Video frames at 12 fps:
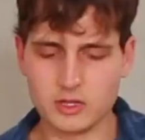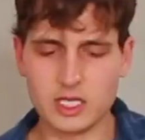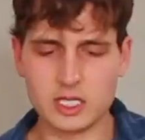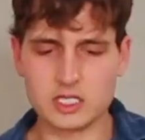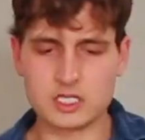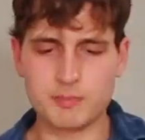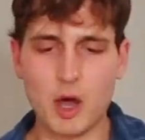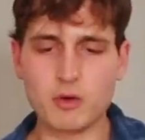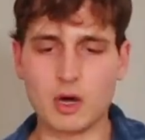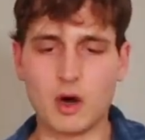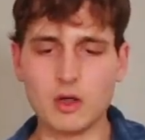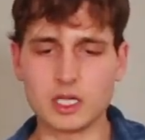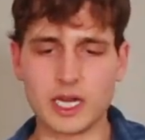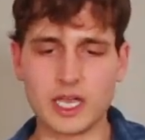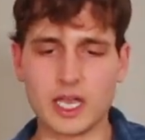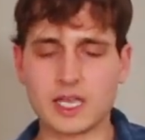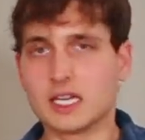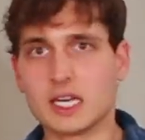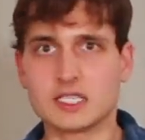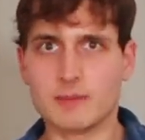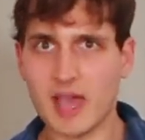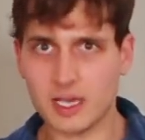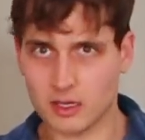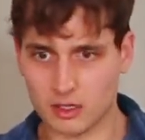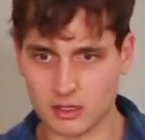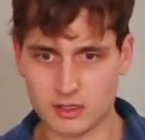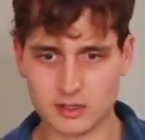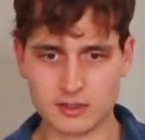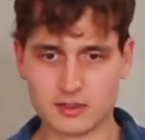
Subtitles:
you literally just poke a hole in it and then it's a bagel.